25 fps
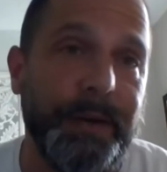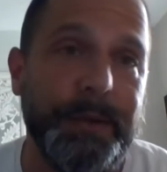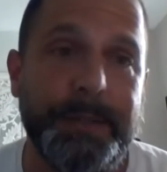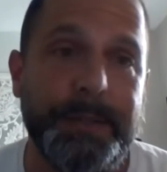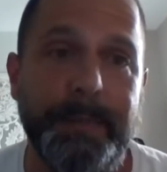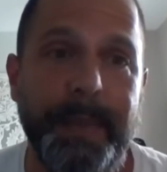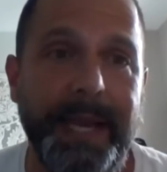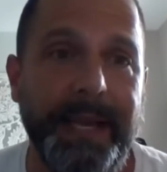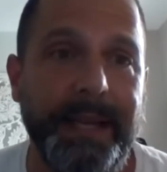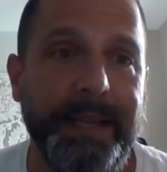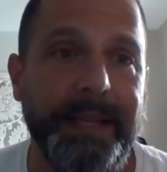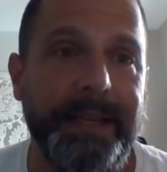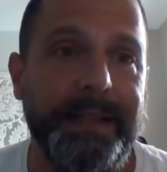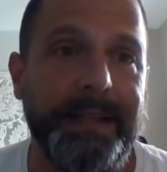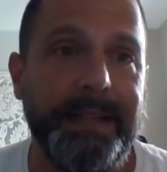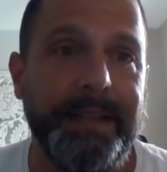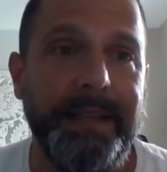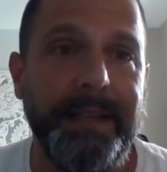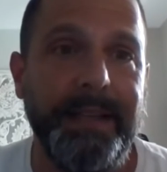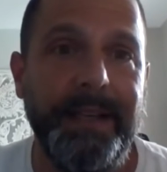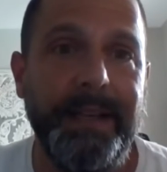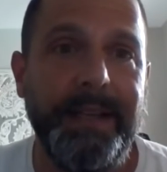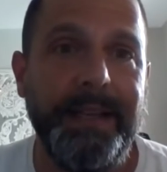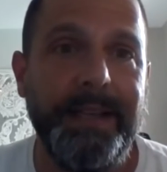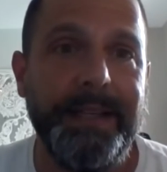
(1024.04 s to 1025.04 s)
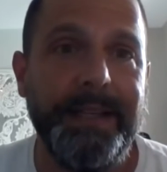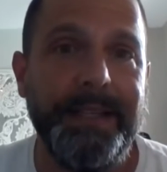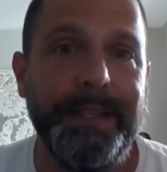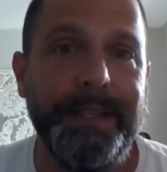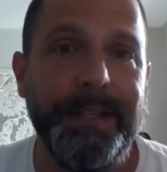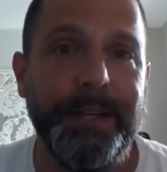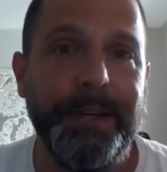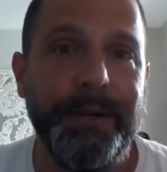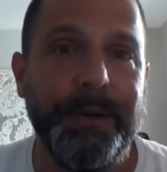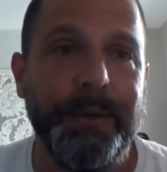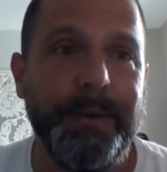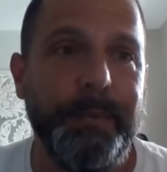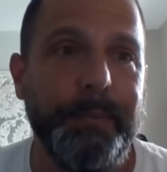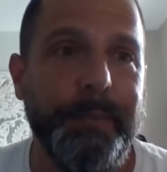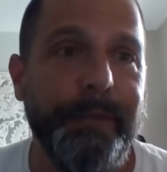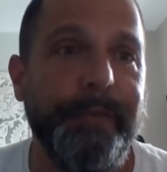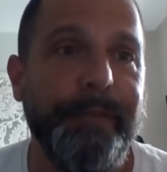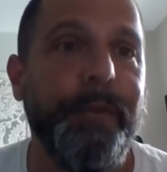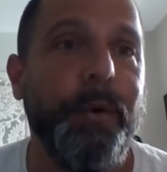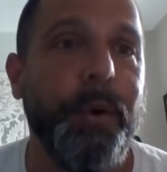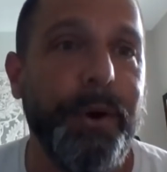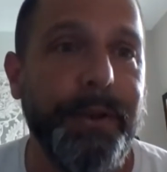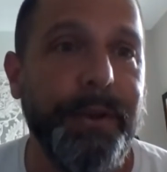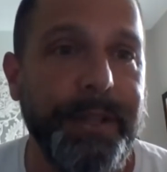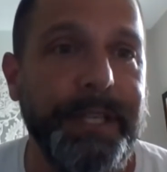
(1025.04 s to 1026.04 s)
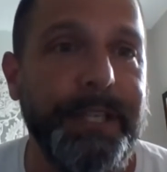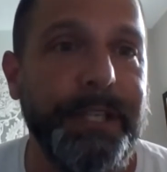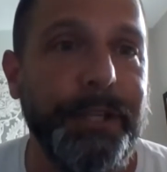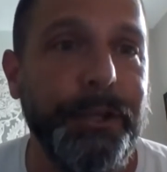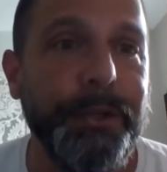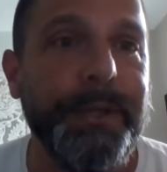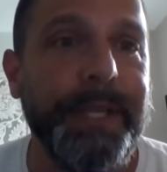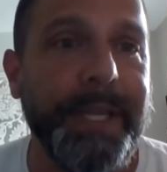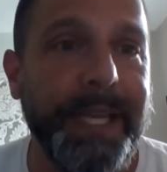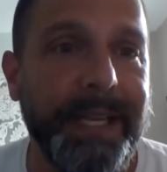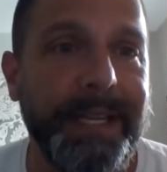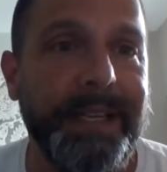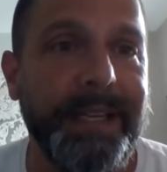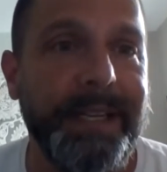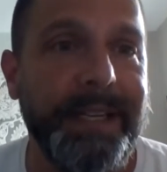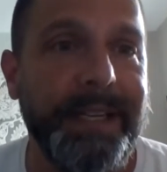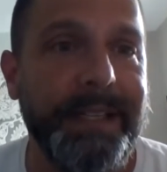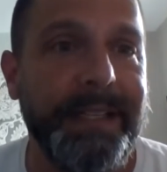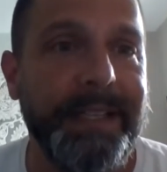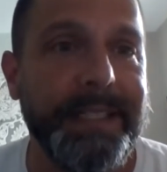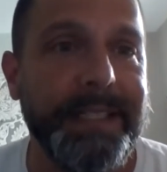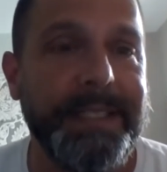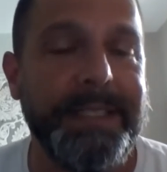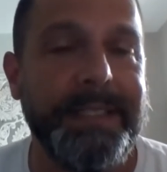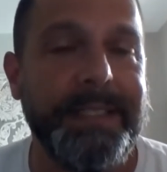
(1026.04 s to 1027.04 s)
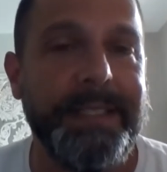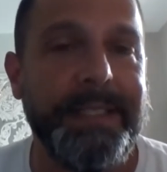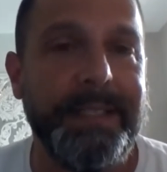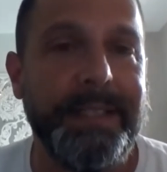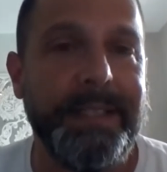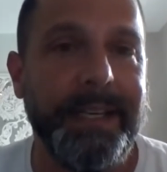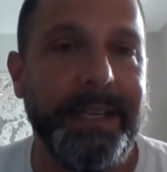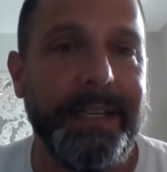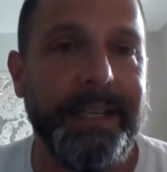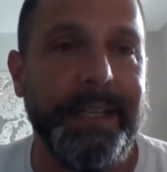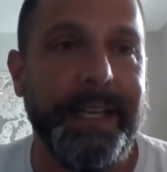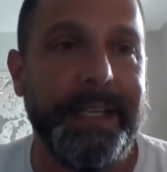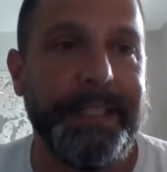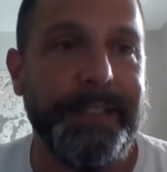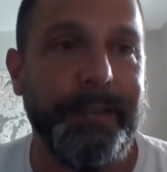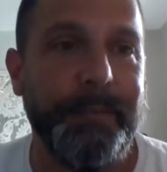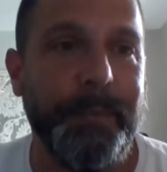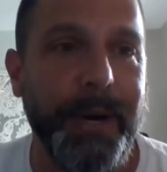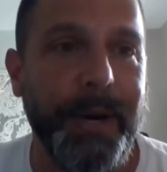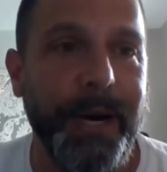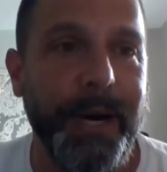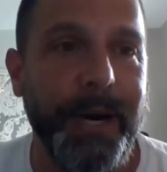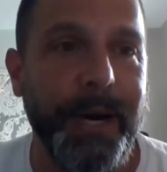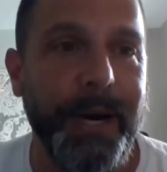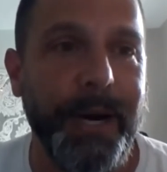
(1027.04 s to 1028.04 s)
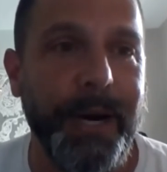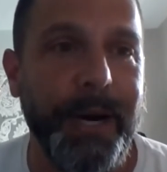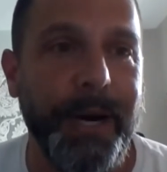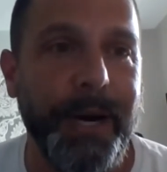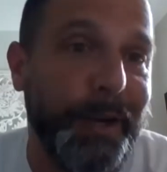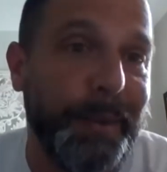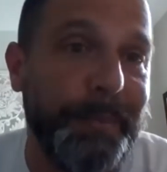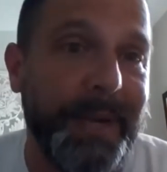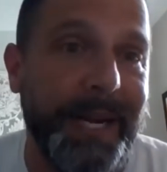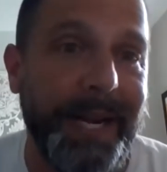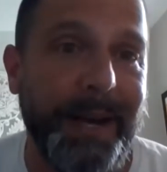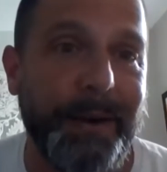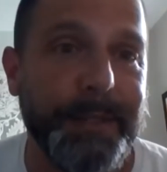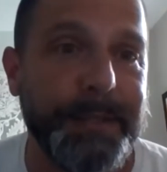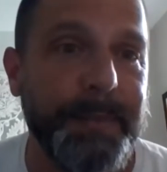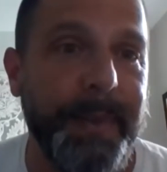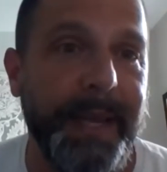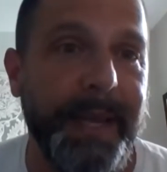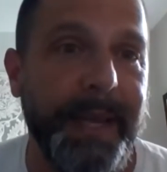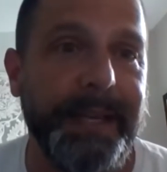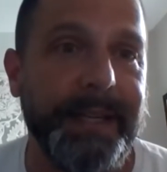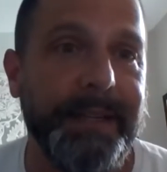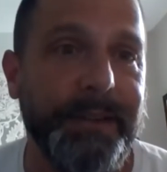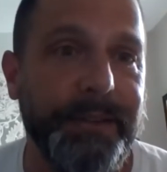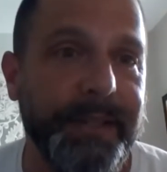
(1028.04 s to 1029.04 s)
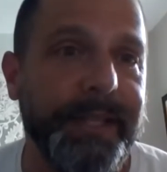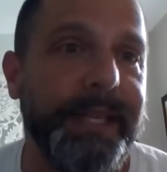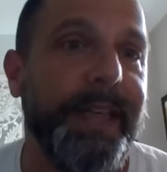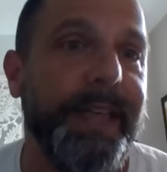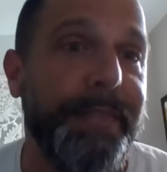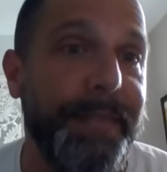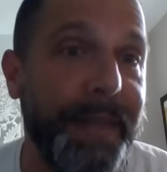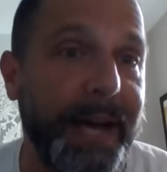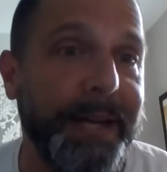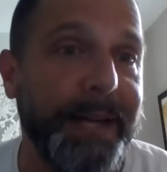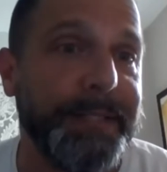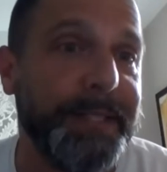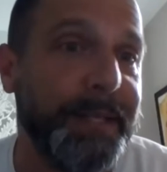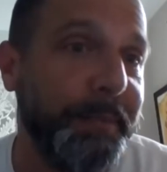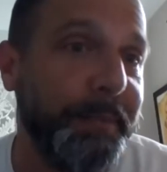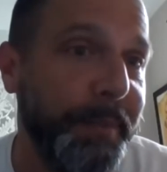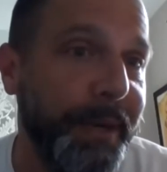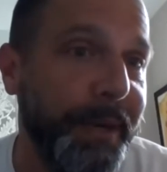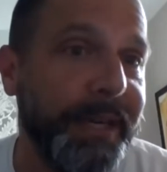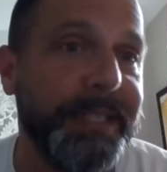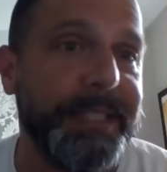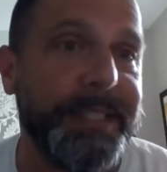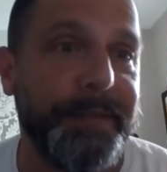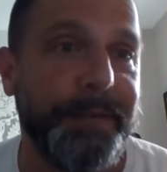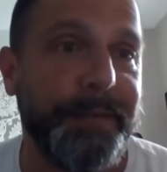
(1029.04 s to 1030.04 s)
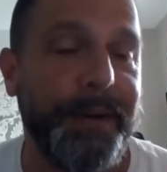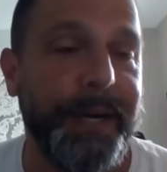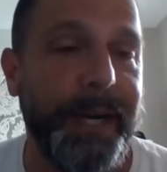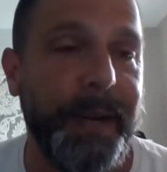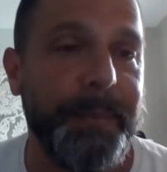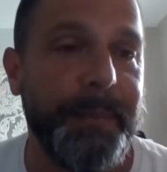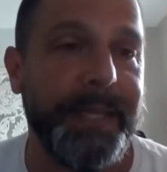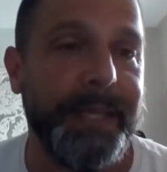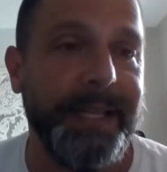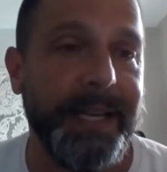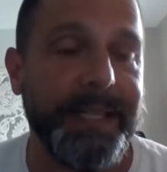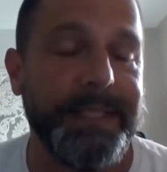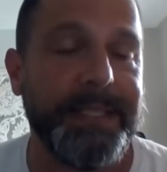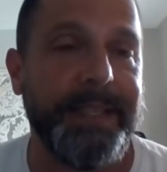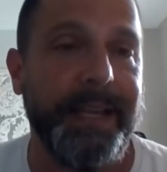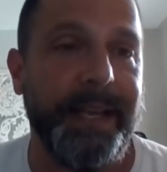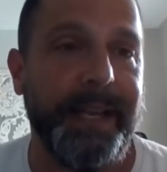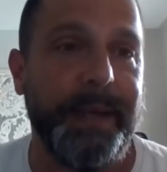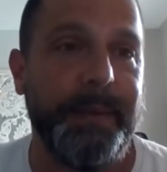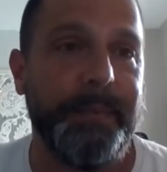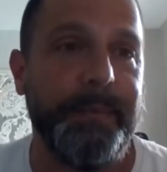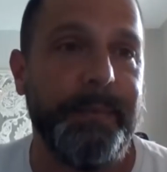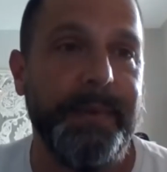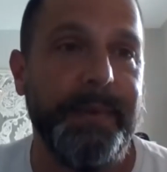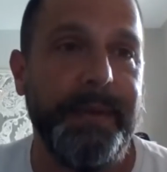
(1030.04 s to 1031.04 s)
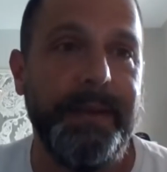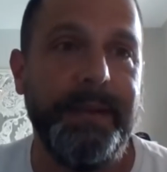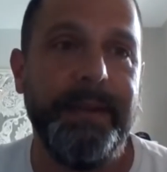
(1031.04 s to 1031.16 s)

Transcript: I was making, you know, before the union and this the collective bargaining agreement, I was making only a thousand bucks for an MLS game.